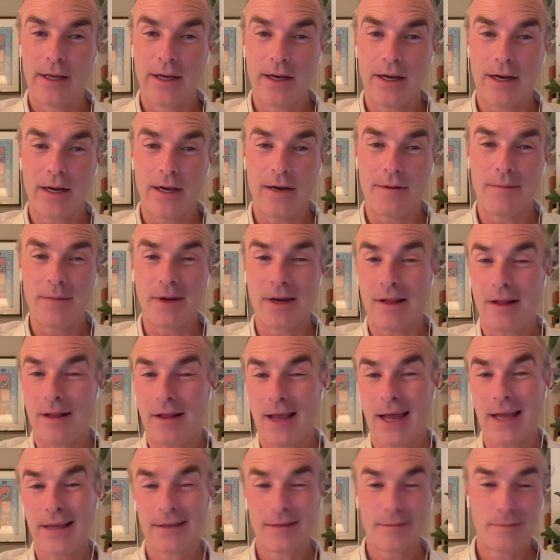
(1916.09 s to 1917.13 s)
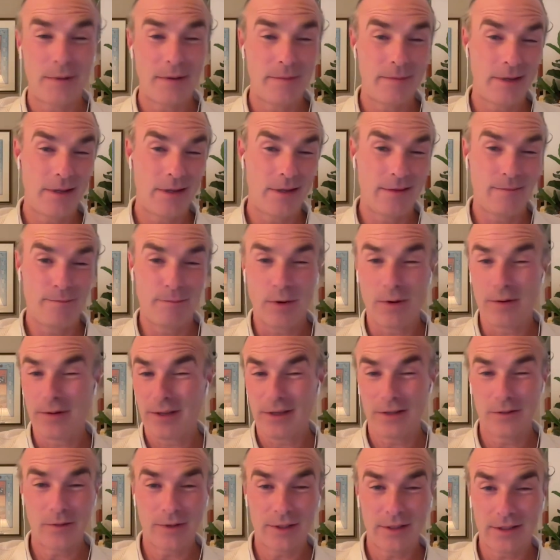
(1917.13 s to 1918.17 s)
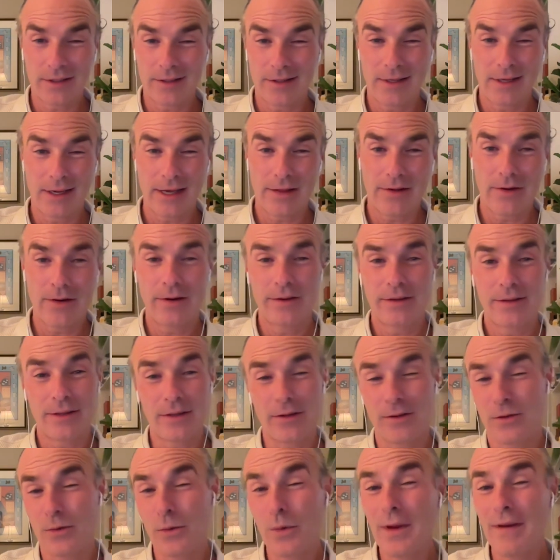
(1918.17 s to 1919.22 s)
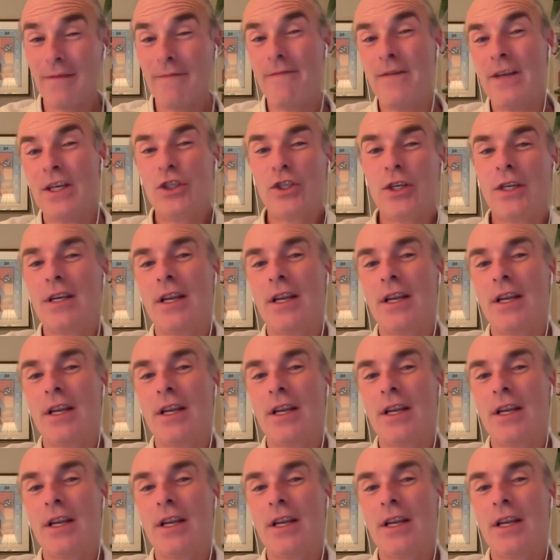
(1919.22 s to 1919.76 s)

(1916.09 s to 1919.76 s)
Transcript: And I'll ask maybe both these questions together. It's, do you envision